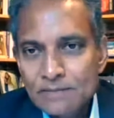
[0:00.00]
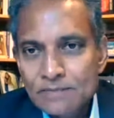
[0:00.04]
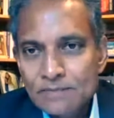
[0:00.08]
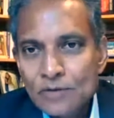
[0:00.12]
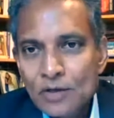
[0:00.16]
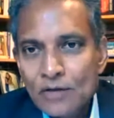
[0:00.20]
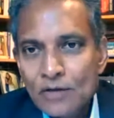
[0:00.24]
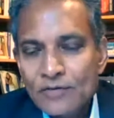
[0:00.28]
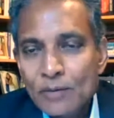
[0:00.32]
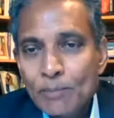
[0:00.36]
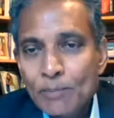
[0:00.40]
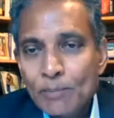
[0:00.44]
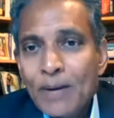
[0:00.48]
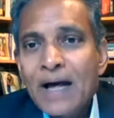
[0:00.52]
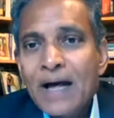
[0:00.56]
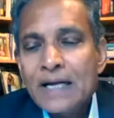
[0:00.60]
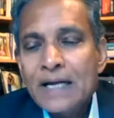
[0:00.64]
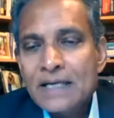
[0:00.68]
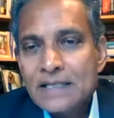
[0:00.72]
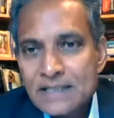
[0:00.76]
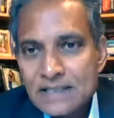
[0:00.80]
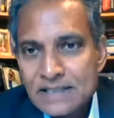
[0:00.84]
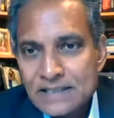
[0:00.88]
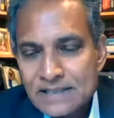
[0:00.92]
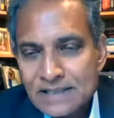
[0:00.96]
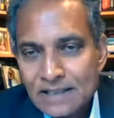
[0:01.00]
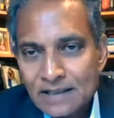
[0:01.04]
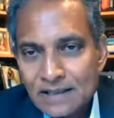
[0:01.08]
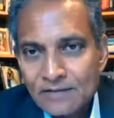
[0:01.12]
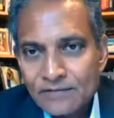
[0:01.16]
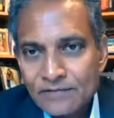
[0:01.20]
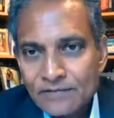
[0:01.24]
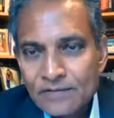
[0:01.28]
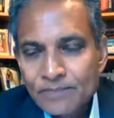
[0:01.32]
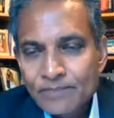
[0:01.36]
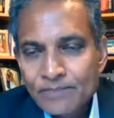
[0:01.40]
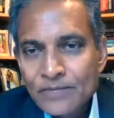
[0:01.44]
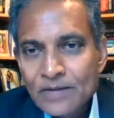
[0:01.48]
of the plant
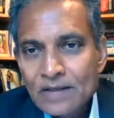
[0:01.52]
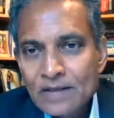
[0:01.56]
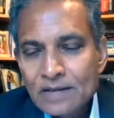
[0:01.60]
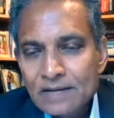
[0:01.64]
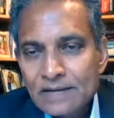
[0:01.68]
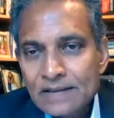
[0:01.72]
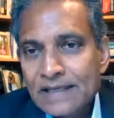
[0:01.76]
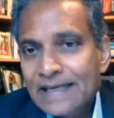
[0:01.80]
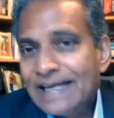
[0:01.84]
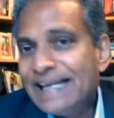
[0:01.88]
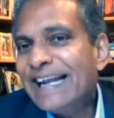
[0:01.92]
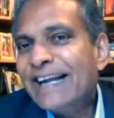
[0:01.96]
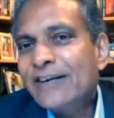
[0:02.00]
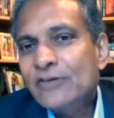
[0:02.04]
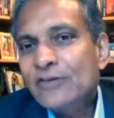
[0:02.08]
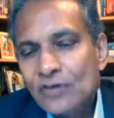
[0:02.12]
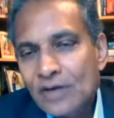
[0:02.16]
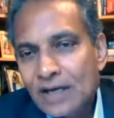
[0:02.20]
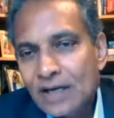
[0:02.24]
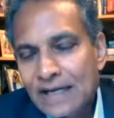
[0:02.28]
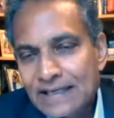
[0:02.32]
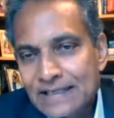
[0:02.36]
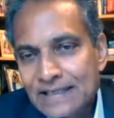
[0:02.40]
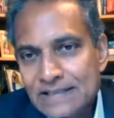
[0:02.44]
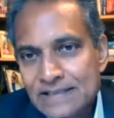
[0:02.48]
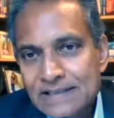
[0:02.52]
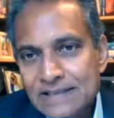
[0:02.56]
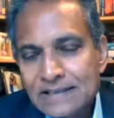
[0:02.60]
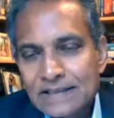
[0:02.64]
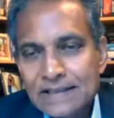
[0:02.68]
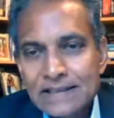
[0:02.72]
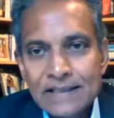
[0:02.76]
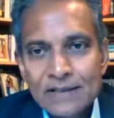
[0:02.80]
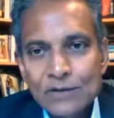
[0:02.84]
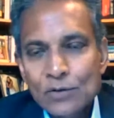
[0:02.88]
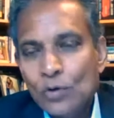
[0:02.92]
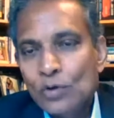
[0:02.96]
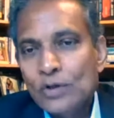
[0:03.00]
itself, the
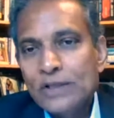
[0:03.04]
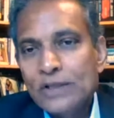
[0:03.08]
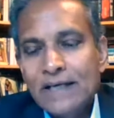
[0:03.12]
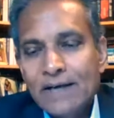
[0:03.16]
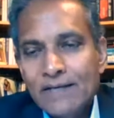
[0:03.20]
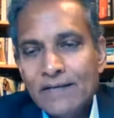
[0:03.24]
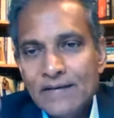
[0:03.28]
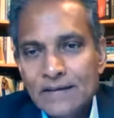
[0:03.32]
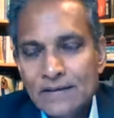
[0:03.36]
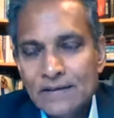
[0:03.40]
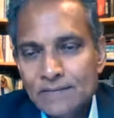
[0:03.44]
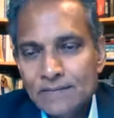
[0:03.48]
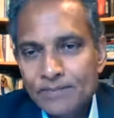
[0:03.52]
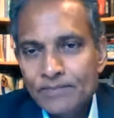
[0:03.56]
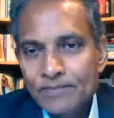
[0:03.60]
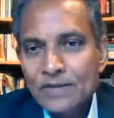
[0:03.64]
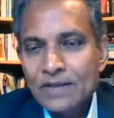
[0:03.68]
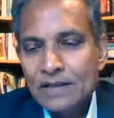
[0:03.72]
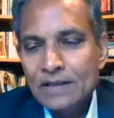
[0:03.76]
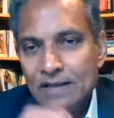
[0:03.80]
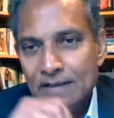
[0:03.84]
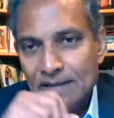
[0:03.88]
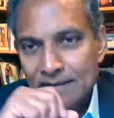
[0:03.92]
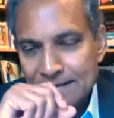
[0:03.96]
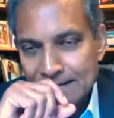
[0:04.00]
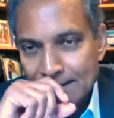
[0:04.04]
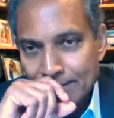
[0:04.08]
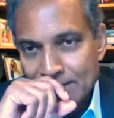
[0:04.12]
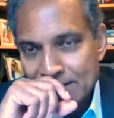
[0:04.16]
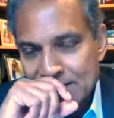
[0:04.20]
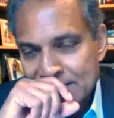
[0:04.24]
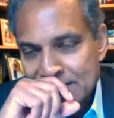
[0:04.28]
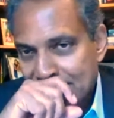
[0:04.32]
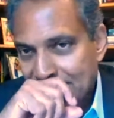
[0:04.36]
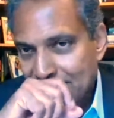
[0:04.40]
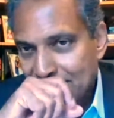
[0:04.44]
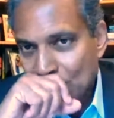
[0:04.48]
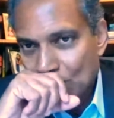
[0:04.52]
electrolyzer and all the other
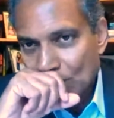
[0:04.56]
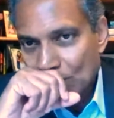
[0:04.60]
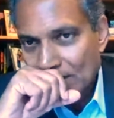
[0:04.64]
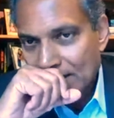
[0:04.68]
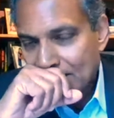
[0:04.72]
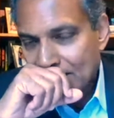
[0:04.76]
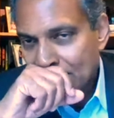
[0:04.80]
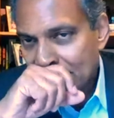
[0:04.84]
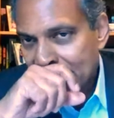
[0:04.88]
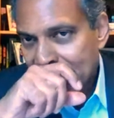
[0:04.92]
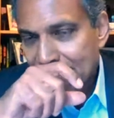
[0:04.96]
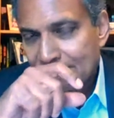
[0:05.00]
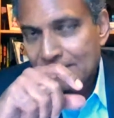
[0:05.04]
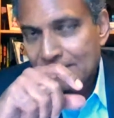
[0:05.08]
gubbins that go around it.